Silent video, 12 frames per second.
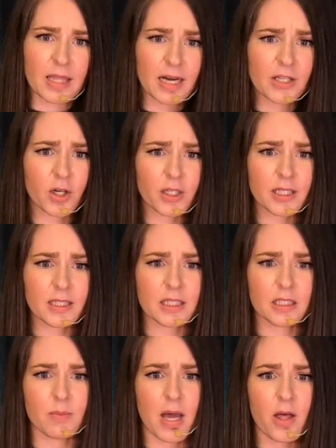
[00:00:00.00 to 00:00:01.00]
And then I start to
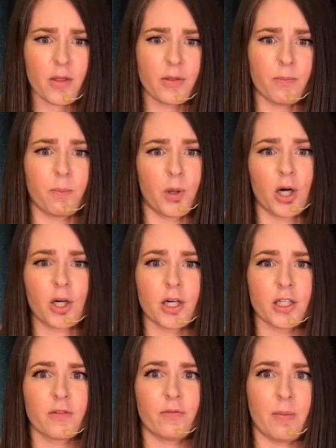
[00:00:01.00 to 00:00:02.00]
smell the
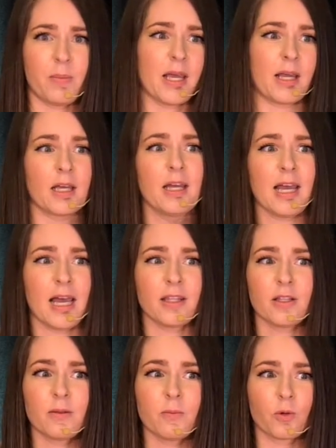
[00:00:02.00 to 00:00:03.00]
burgers flipping
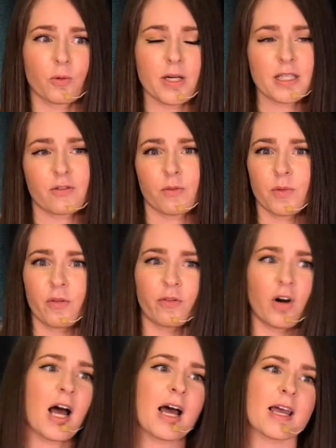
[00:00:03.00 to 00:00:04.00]
and the grease from the
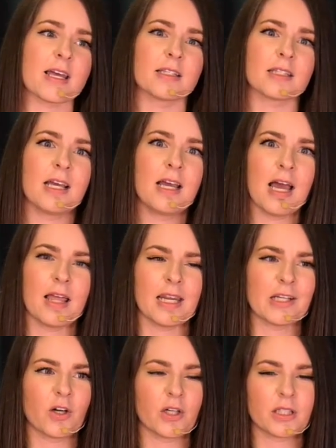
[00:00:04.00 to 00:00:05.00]
fries. And then
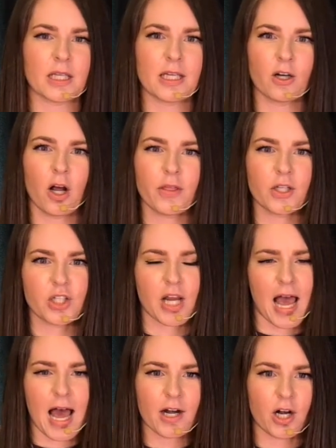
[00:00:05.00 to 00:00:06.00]
I start to hear all the
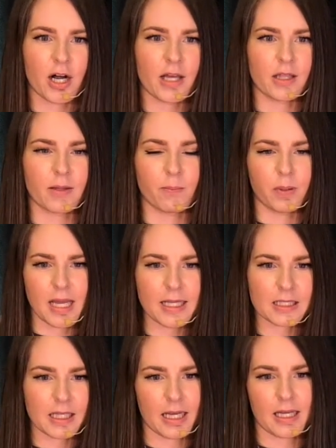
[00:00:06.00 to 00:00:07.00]
chatter and the
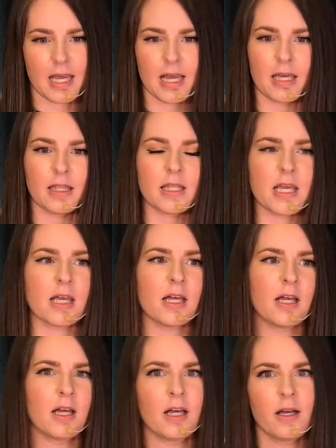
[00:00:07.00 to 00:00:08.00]
plates clinking and the
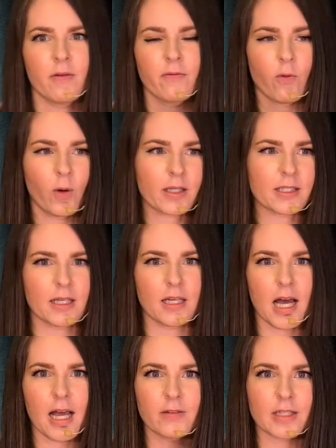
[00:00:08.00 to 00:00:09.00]
forks and
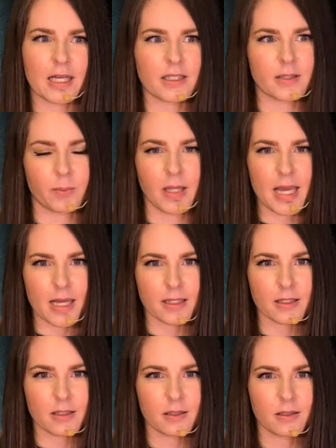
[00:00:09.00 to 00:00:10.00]
knives against the
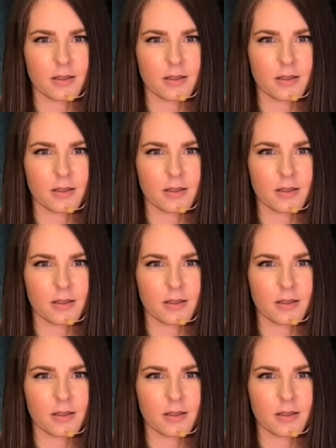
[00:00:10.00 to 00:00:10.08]
plates.